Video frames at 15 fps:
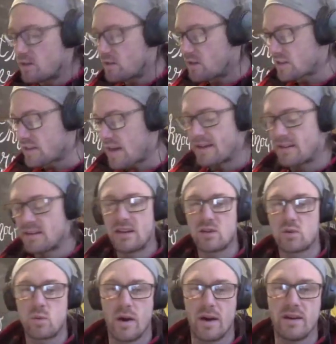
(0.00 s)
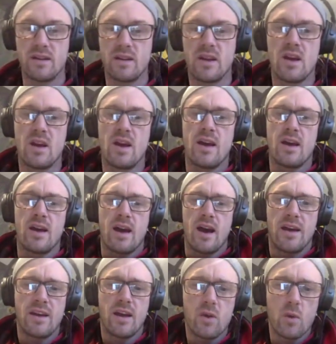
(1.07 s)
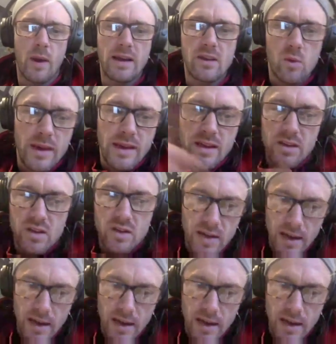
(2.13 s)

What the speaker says: Standing is one. Another way that we can